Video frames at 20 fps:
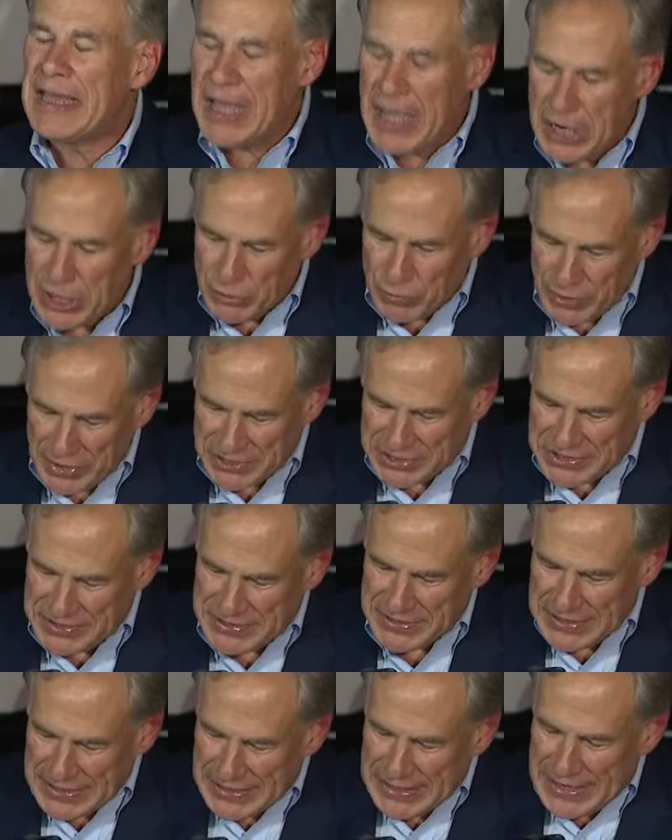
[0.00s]

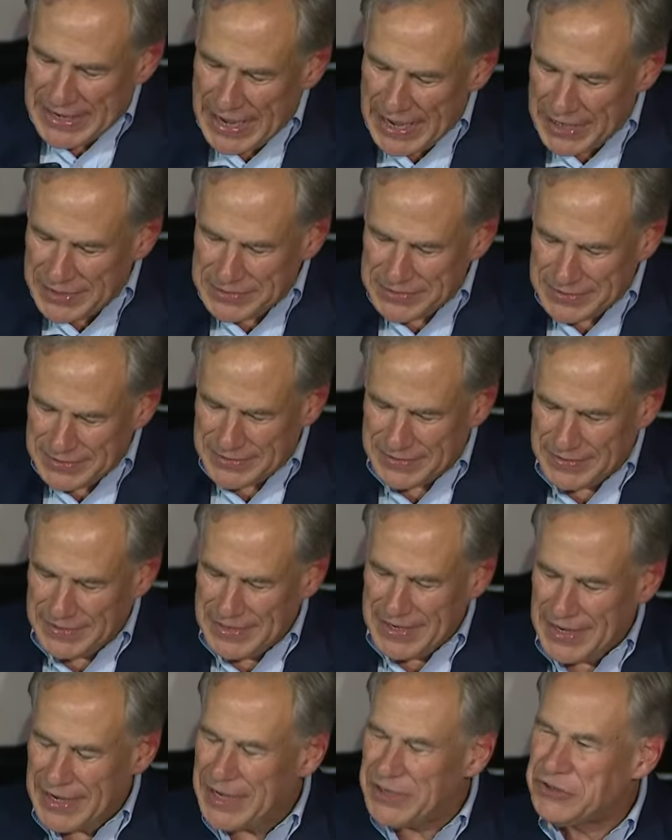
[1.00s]
Congress has,
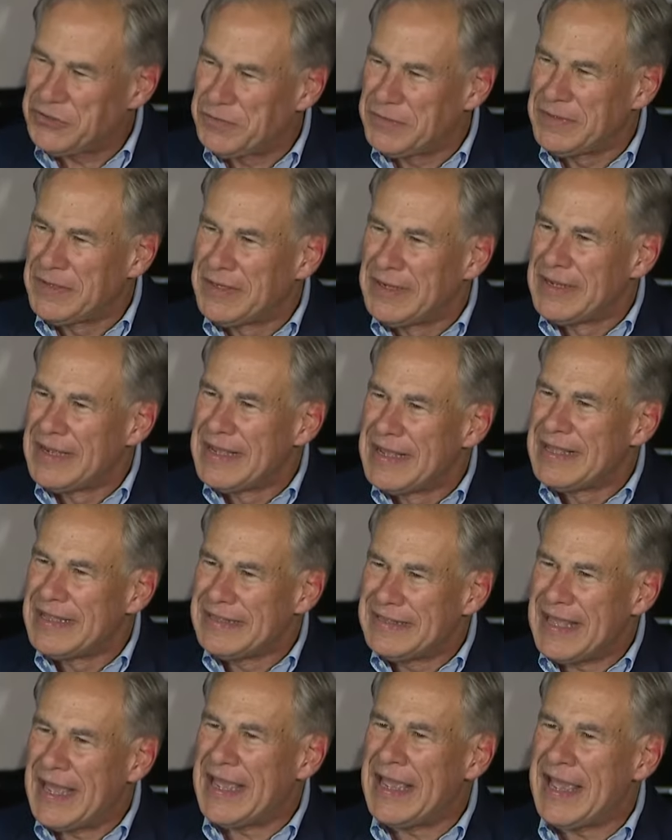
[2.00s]
has
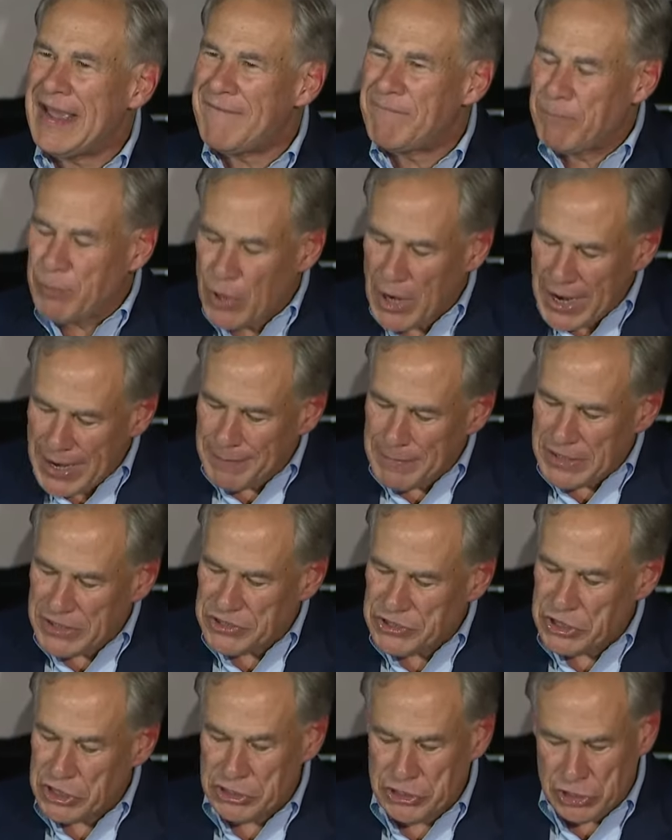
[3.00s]
they have
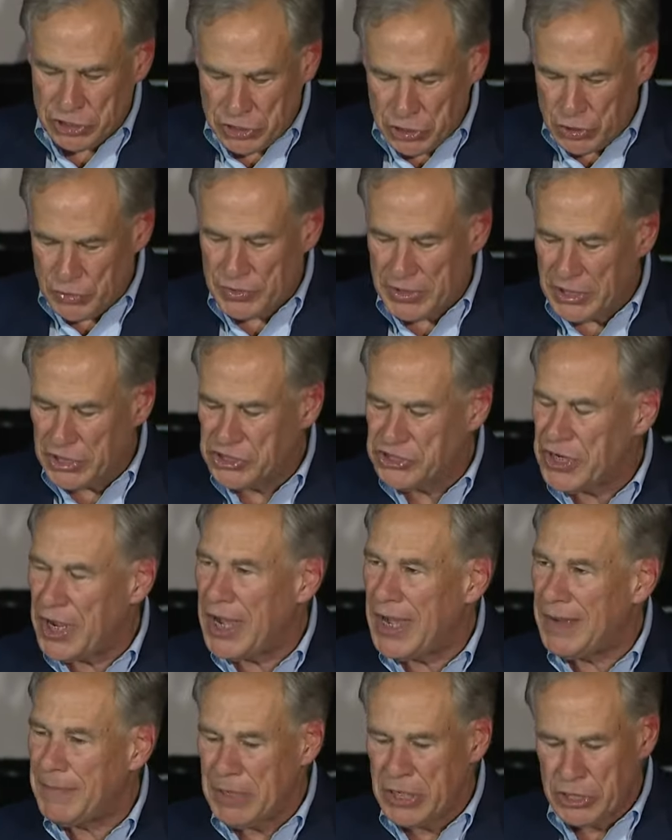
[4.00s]
promised to do their
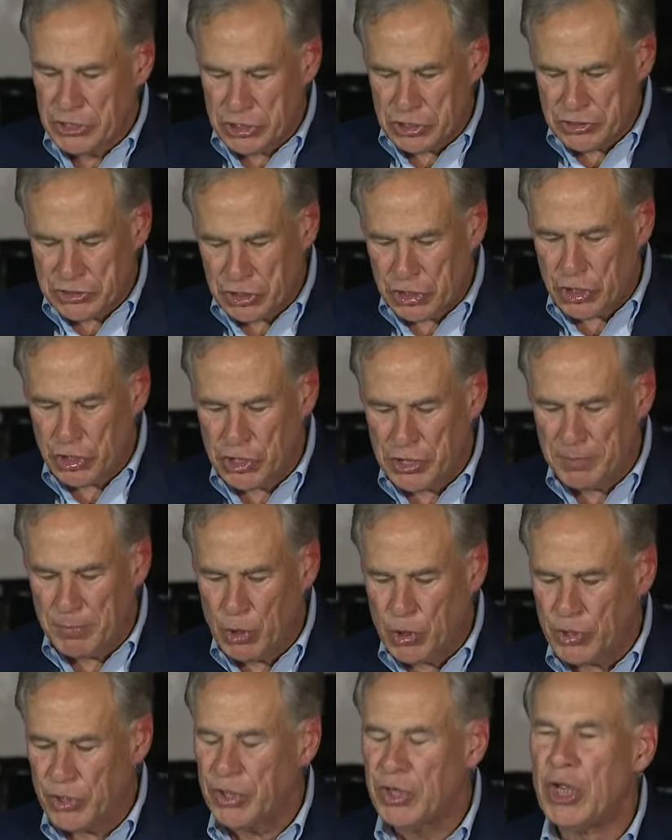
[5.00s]
job to secure the
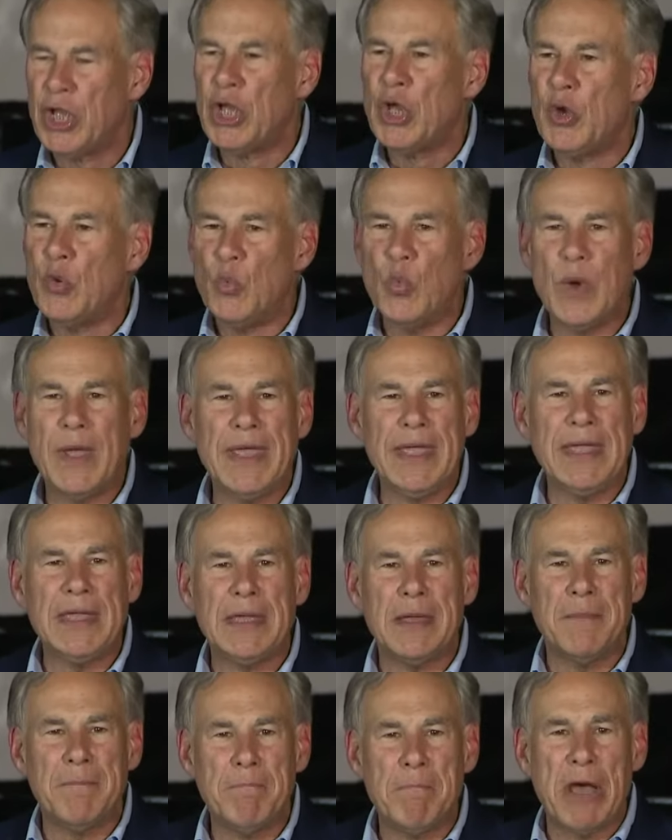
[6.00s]
border.
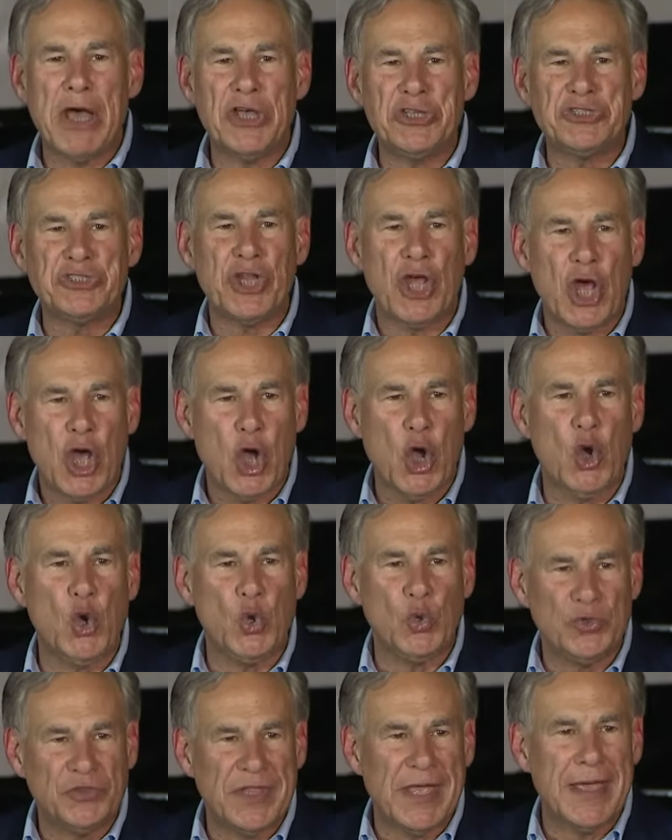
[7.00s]
We must
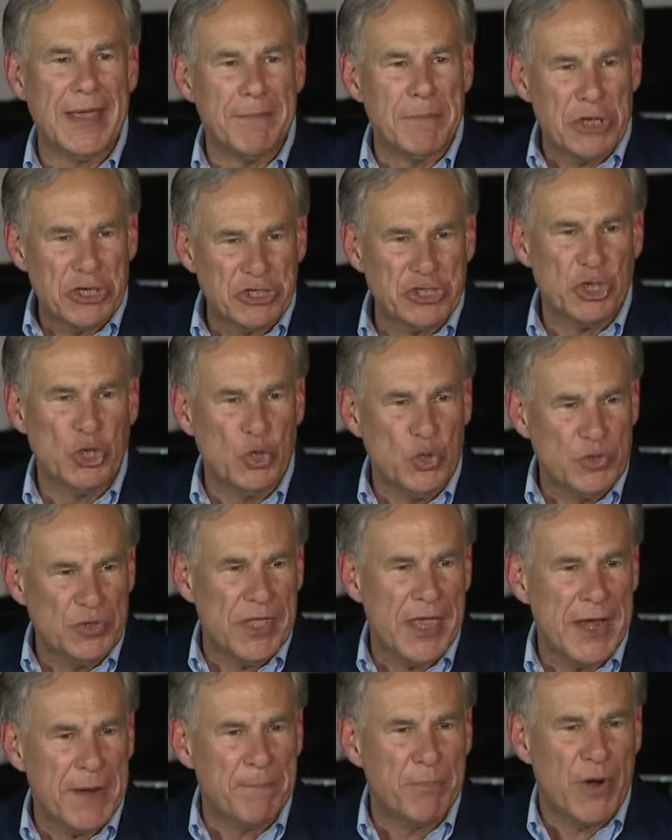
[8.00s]
hold them to
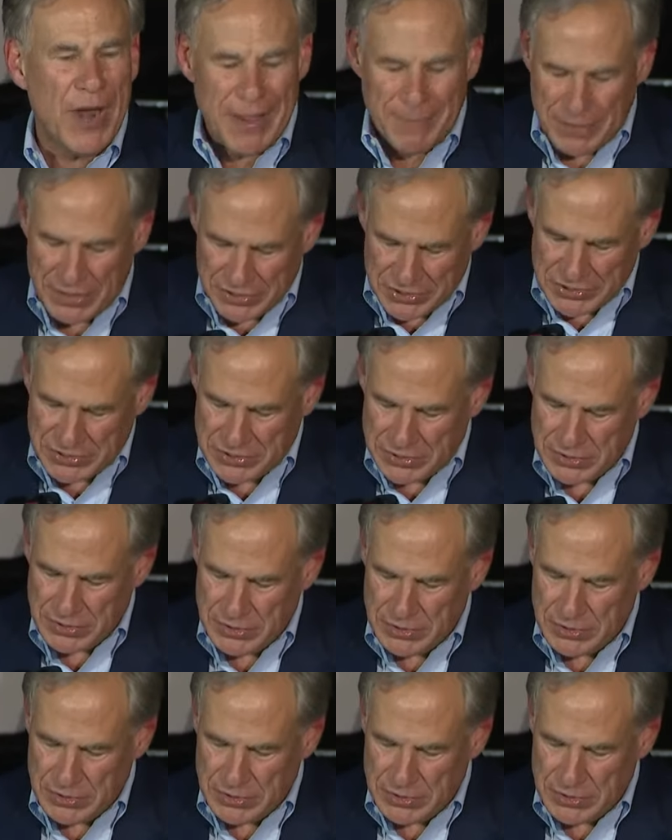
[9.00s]
their promise.